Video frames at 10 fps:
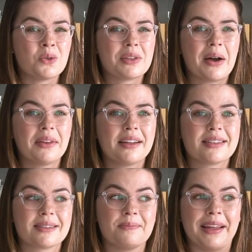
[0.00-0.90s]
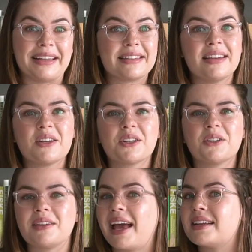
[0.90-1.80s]
news outlets like
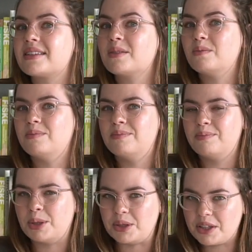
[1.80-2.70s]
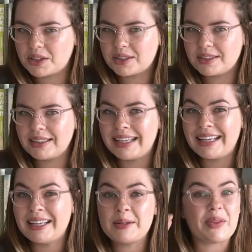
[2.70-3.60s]
Seeker get political?
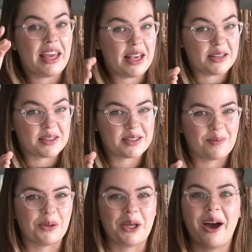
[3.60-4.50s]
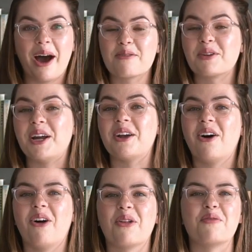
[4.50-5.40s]
Is simply covering
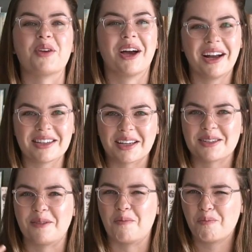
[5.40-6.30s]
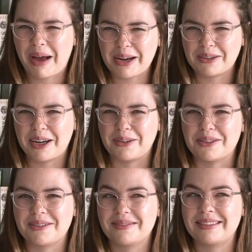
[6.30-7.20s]
all of the context and
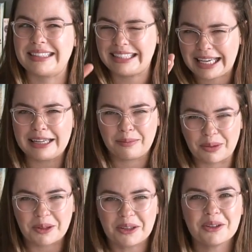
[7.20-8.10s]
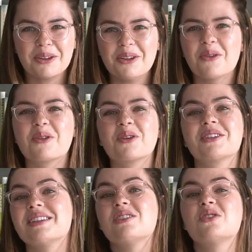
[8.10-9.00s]
background getting political, or
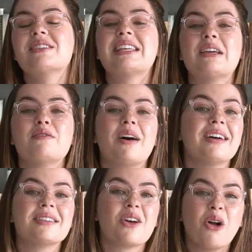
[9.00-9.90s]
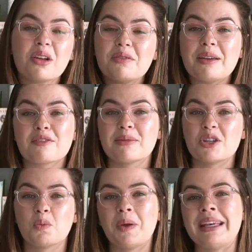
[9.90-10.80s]
does it just give us all of the
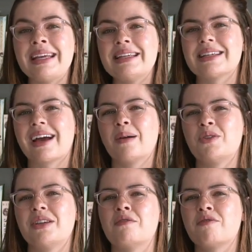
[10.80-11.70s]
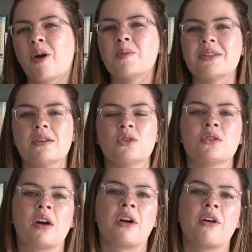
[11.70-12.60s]
information we need to come to informed
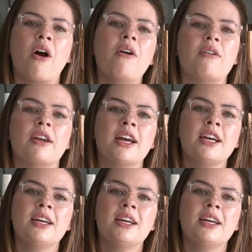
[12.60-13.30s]
decisions on our own?